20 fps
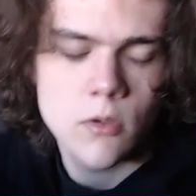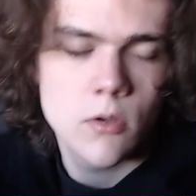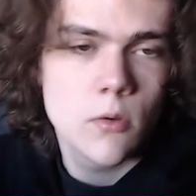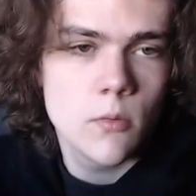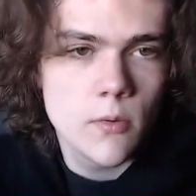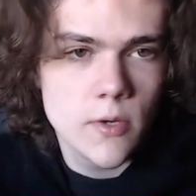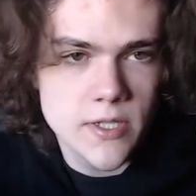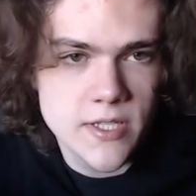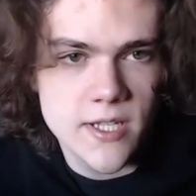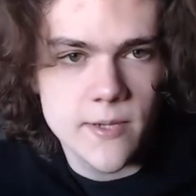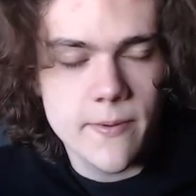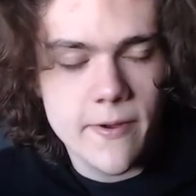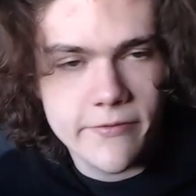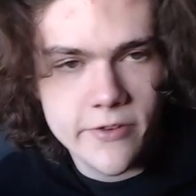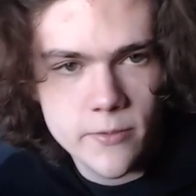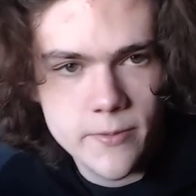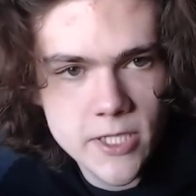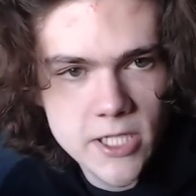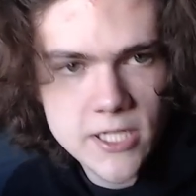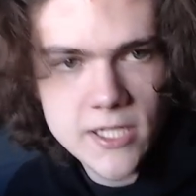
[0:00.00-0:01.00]
What's up,
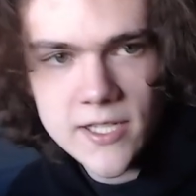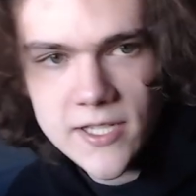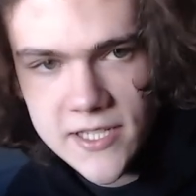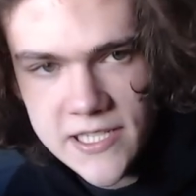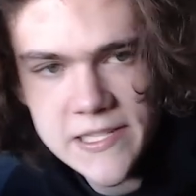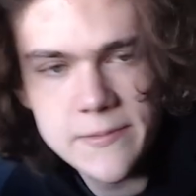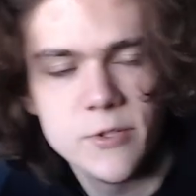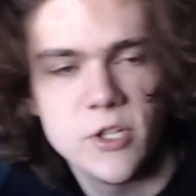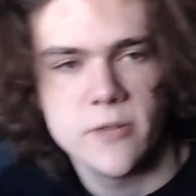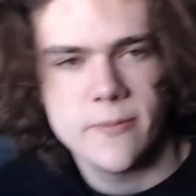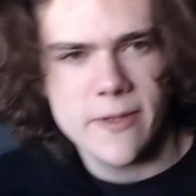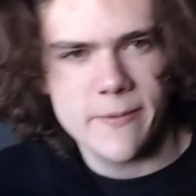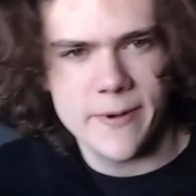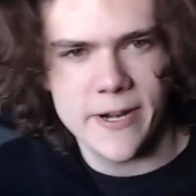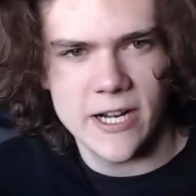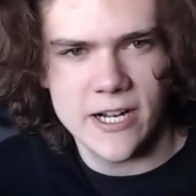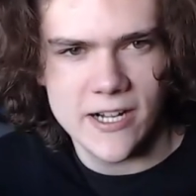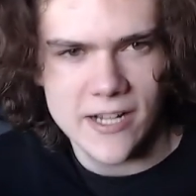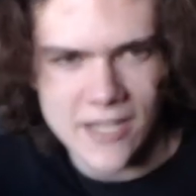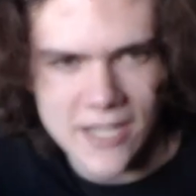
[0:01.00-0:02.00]
everybody? It's your boy Neem
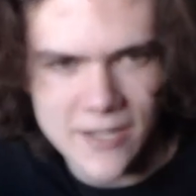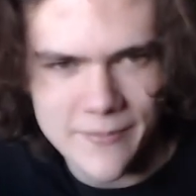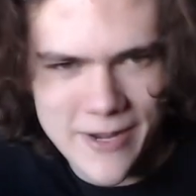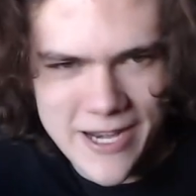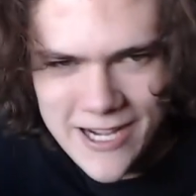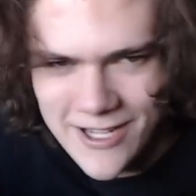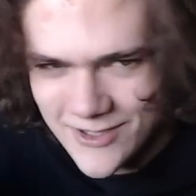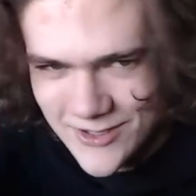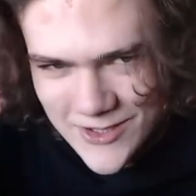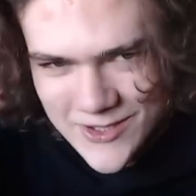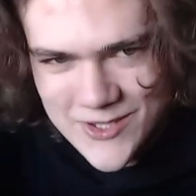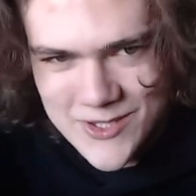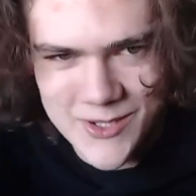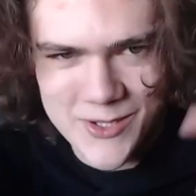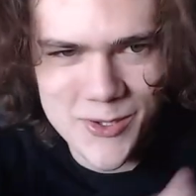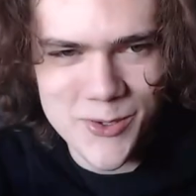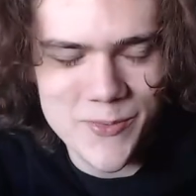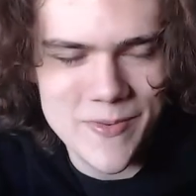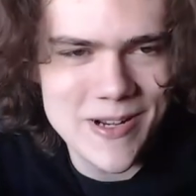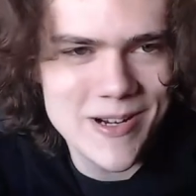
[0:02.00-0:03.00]
here. My hair looks a
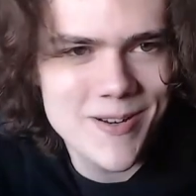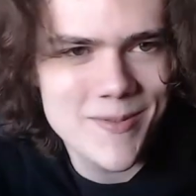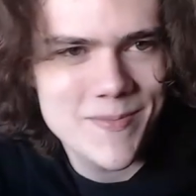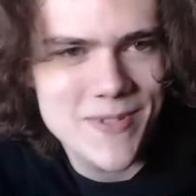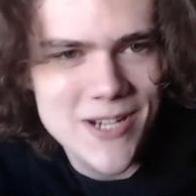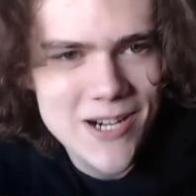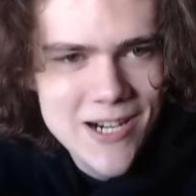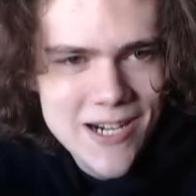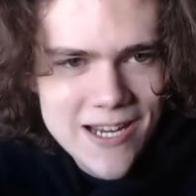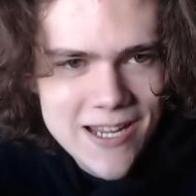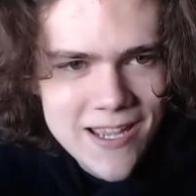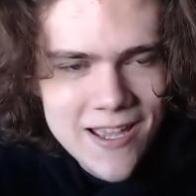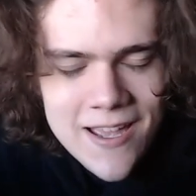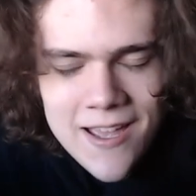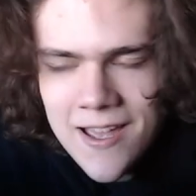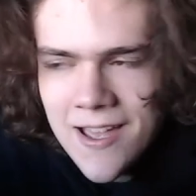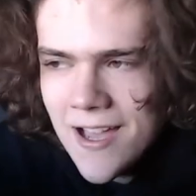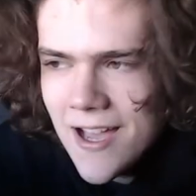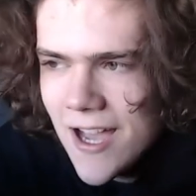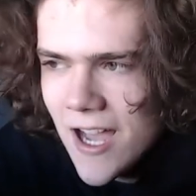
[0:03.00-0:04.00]
little weird, I'm sorry.
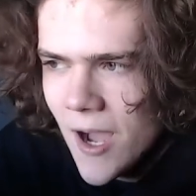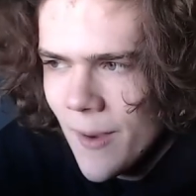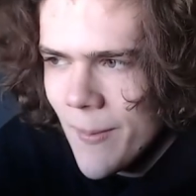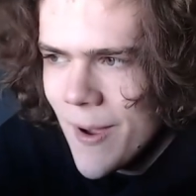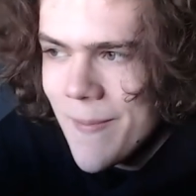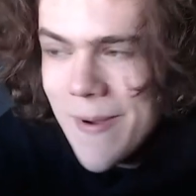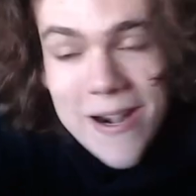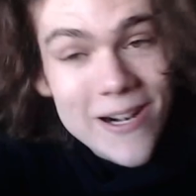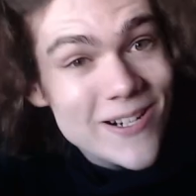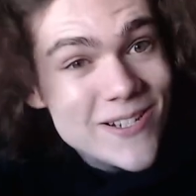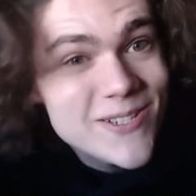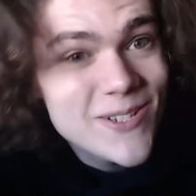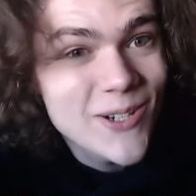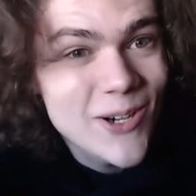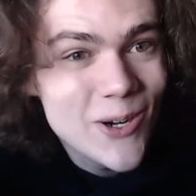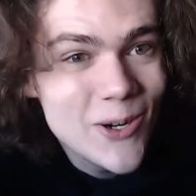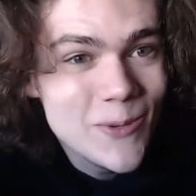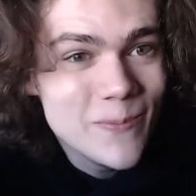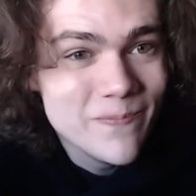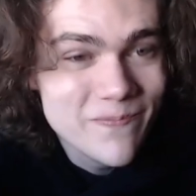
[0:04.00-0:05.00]
My parents are
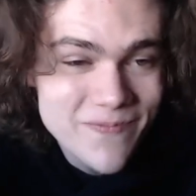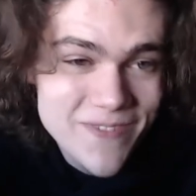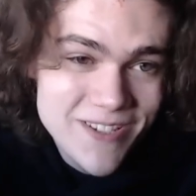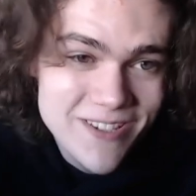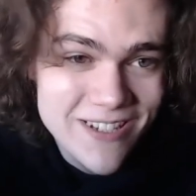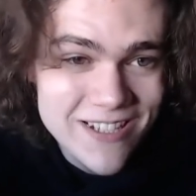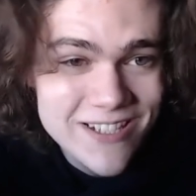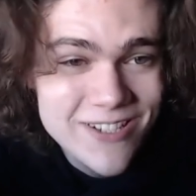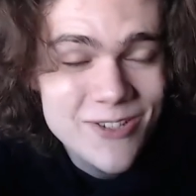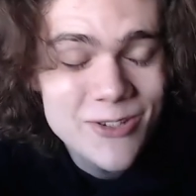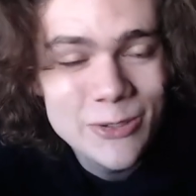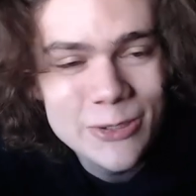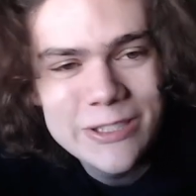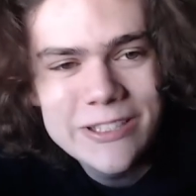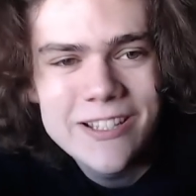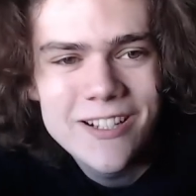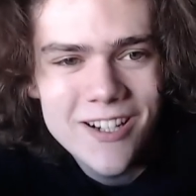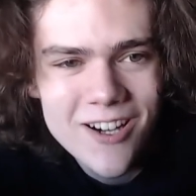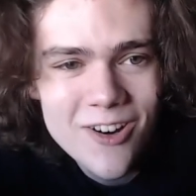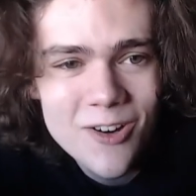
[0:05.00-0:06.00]
home, so that's cool.
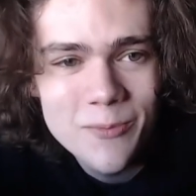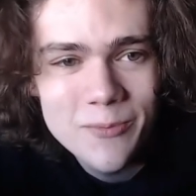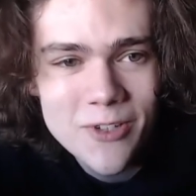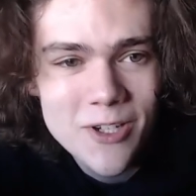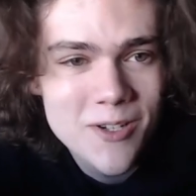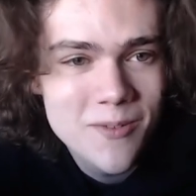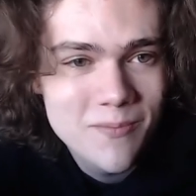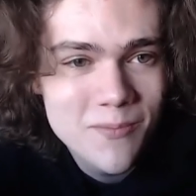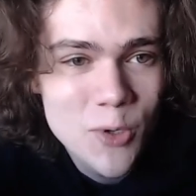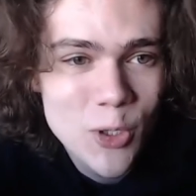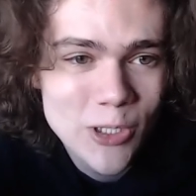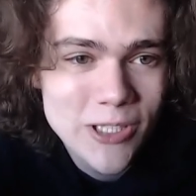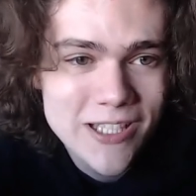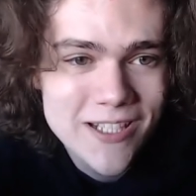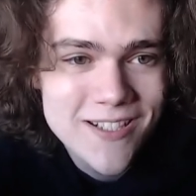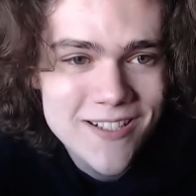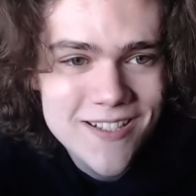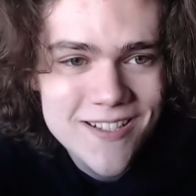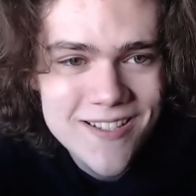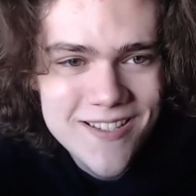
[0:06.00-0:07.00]
They're home from
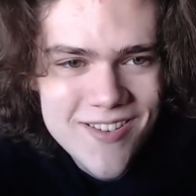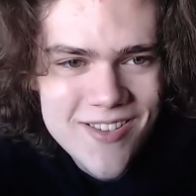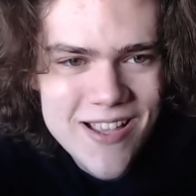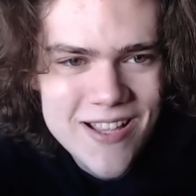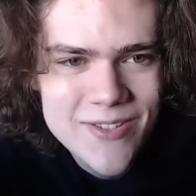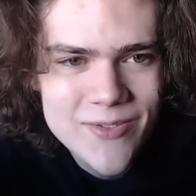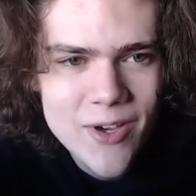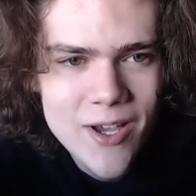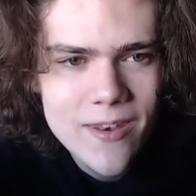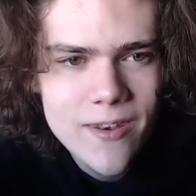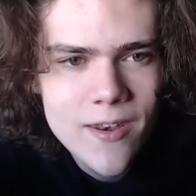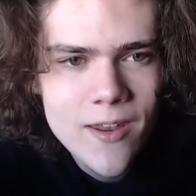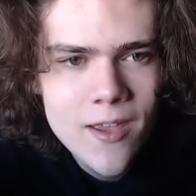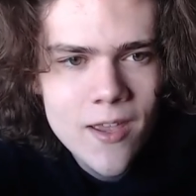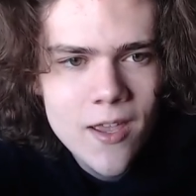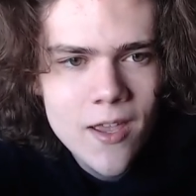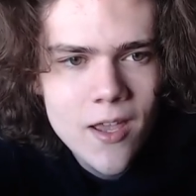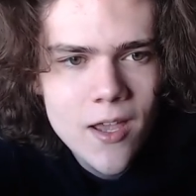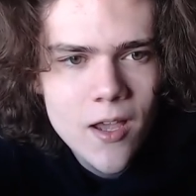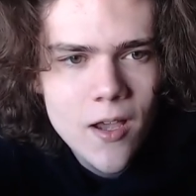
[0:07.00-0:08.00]
Portland, so that's fun.
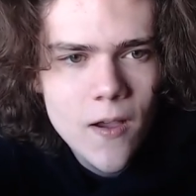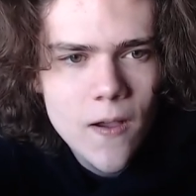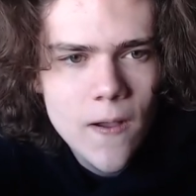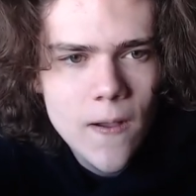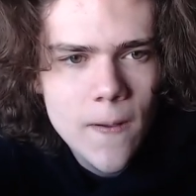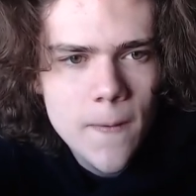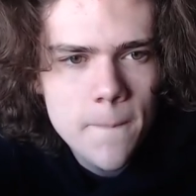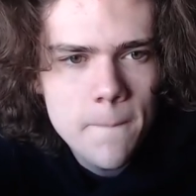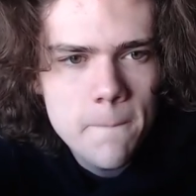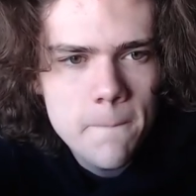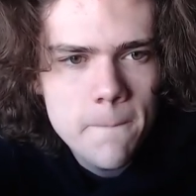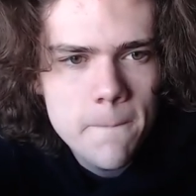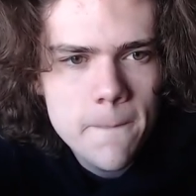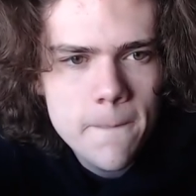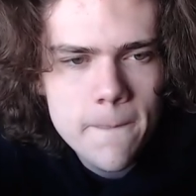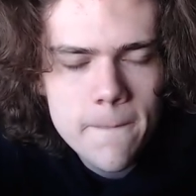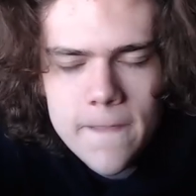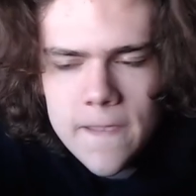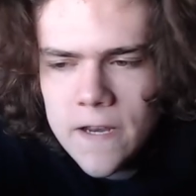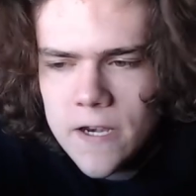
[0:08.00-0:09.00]

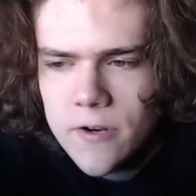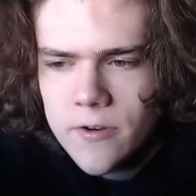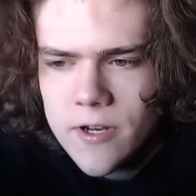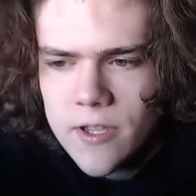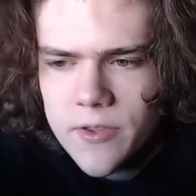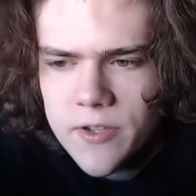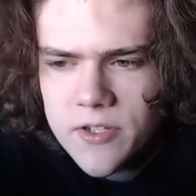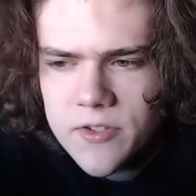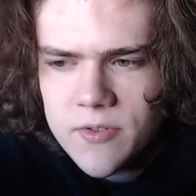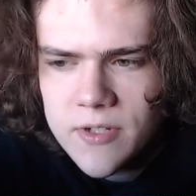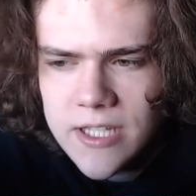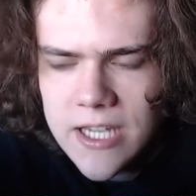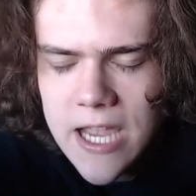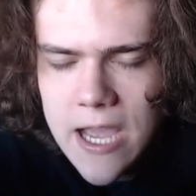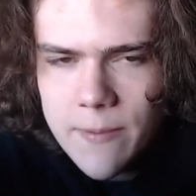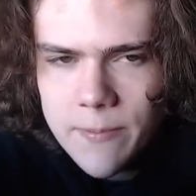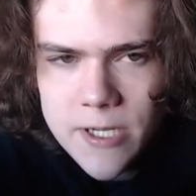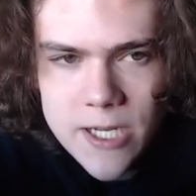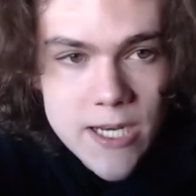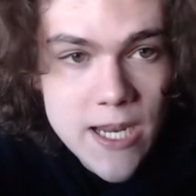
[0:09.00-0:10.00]
You know, nothing's really
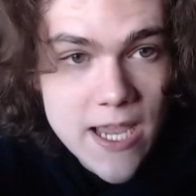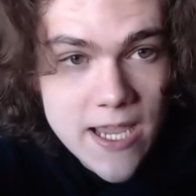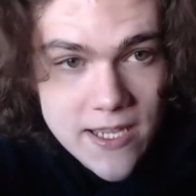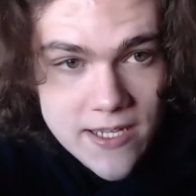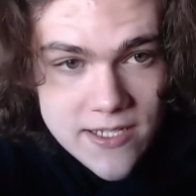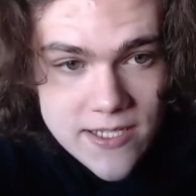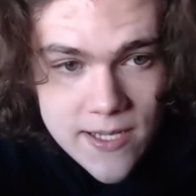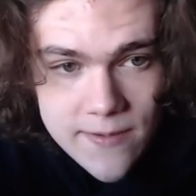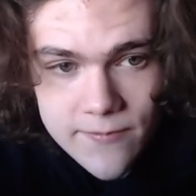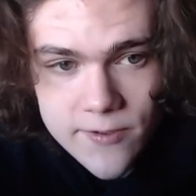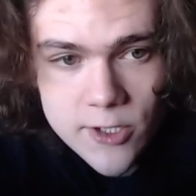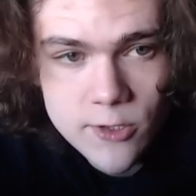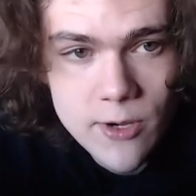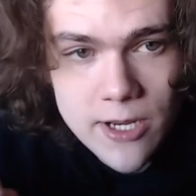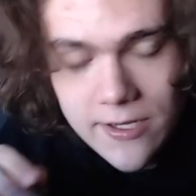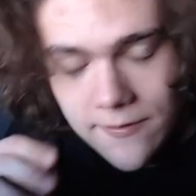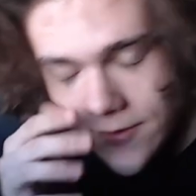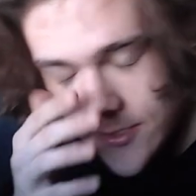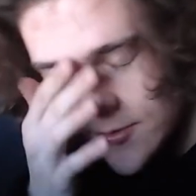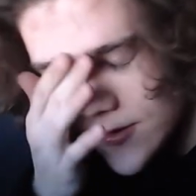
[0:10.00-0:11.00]
happened today, except for quite
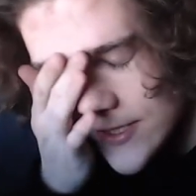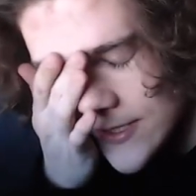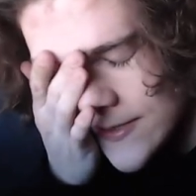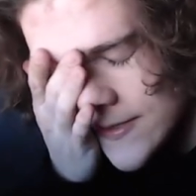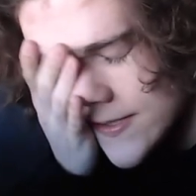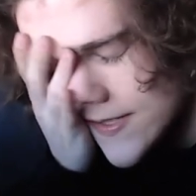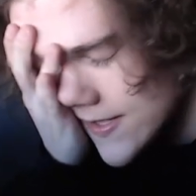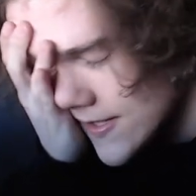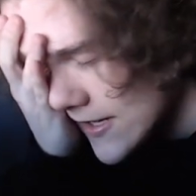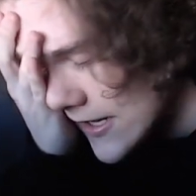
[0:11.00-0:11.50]
a few things.